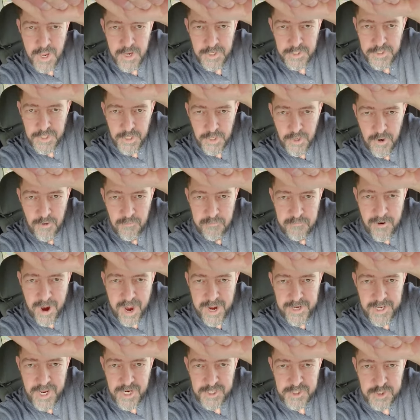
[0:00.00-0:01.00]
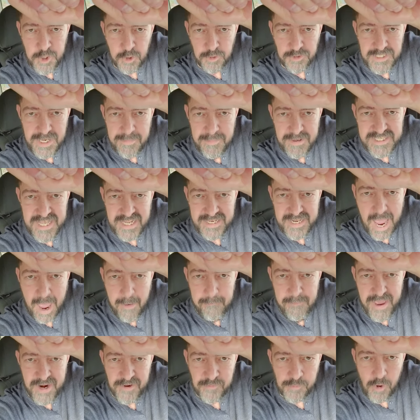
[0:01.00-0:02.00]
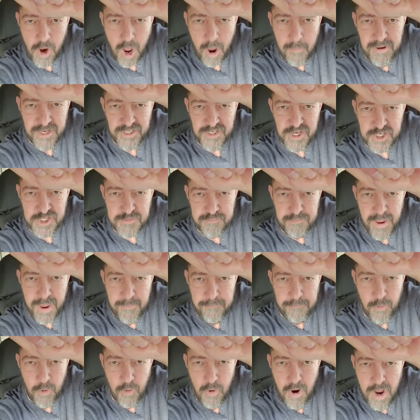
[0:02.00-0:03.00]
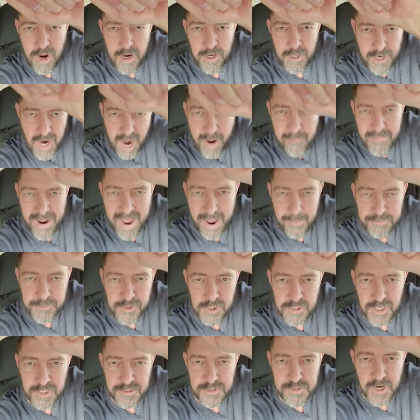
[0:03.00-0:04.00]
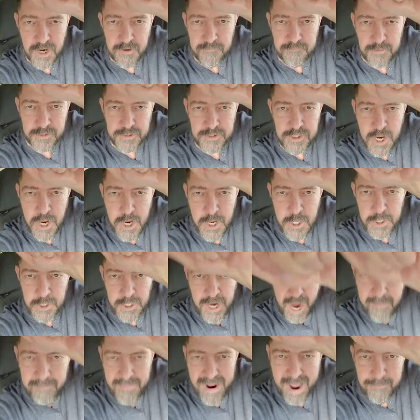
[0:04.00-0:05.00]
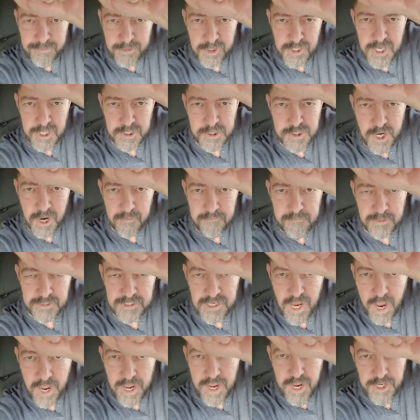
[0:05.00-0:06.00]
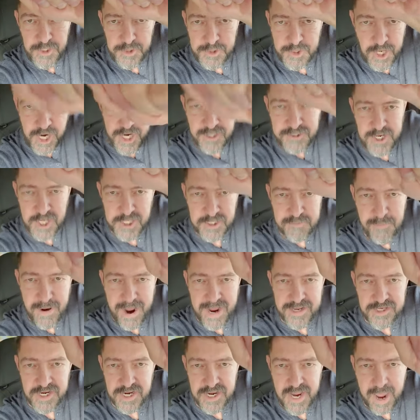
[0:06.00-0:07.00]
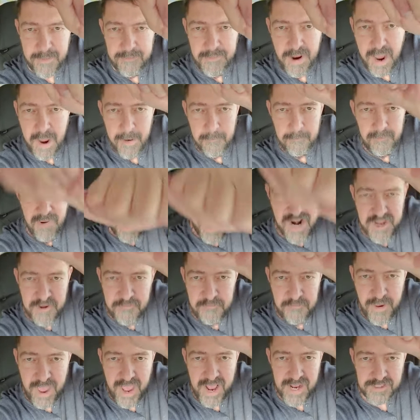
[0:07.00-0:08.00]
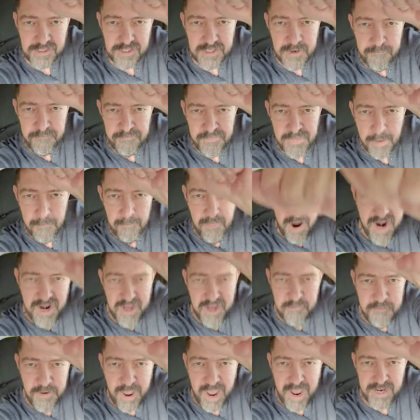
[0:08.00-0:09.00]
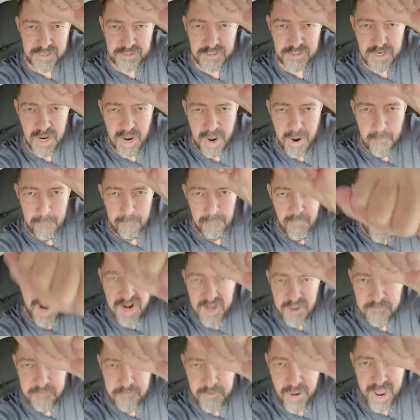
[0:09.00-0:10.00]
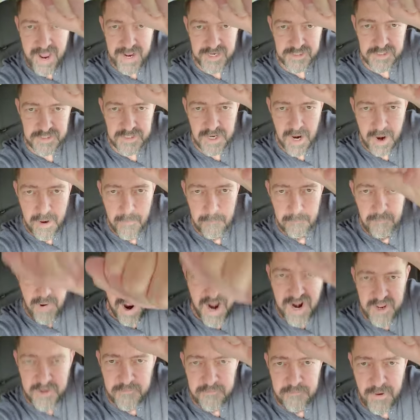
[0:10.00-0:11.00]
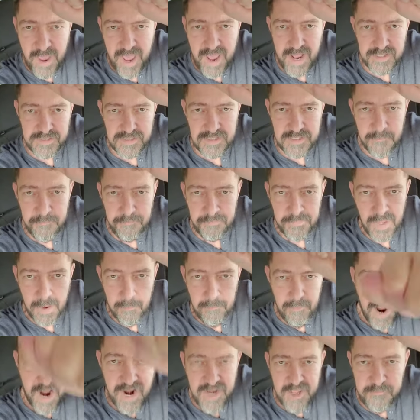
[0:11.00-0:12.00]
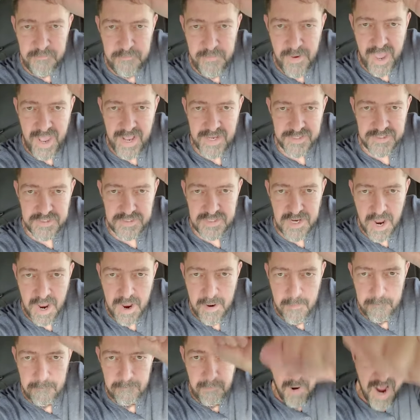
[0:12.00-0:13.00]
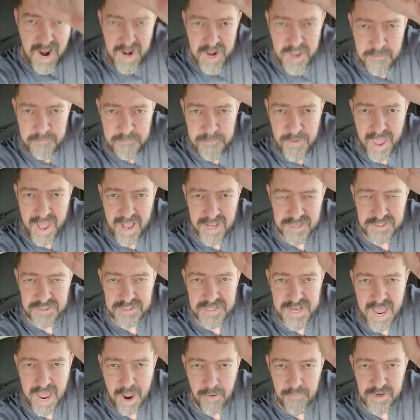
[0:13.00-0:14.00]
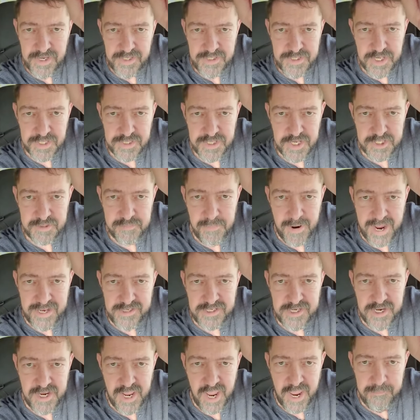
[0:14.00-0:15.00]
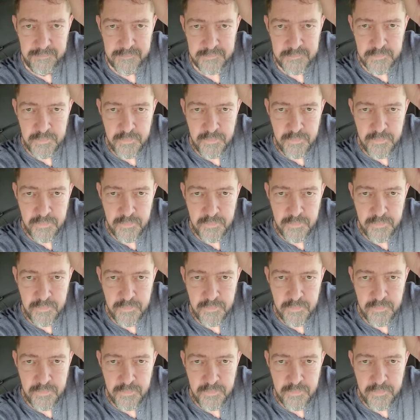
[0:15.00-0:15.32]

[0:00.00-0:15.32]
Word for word: You financial demons that have been robbing these people, come up to the surface. Come up to the surface in Jesus' mighty name. Manifest, manifest, manifest, manifest, manifest, manifest now in Jesus' mighty name.